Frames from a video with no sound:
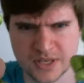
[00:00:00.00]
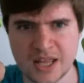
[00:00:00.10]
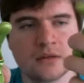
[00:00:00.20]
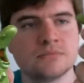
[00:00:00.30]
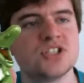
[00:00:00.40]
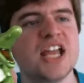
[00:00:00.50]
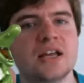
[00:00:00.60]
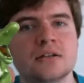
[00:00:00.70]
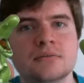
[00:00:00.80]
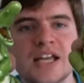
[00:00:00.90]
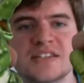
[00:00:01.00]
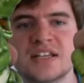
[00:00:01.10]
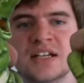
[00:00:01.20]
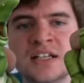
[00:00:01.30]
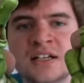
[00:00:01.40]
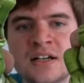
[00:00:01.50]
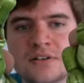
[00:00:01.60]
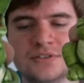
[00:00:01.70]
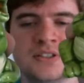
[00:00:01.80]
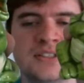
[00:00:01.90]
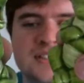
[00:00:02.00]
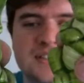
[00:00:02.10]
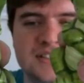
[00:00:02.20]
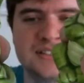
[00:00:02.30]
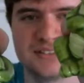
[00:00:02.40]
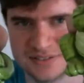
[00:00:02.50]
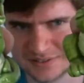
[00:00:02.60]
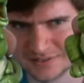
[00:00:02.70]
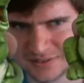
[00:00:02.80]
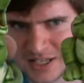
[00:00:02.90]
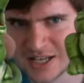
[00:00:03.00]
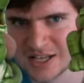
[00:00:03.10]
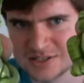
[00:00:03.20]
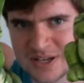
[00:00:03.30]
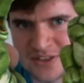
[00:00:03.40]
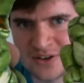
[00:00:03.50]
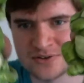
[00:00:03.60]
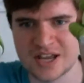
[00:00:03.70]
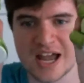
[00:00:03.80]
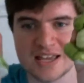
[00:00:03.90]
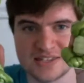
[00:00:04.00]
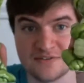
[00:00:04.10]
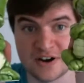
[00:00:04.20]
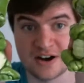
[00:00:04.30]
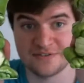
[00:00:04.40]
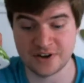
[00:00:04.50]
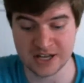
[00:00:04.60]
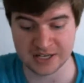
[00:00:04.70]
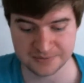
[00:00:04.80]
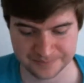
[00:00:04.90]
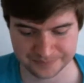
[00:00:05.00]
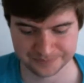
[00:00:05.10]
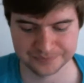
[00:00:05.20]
Yeah, shaking. I guess I didn't eat enough. so we got those guys. They're very fun.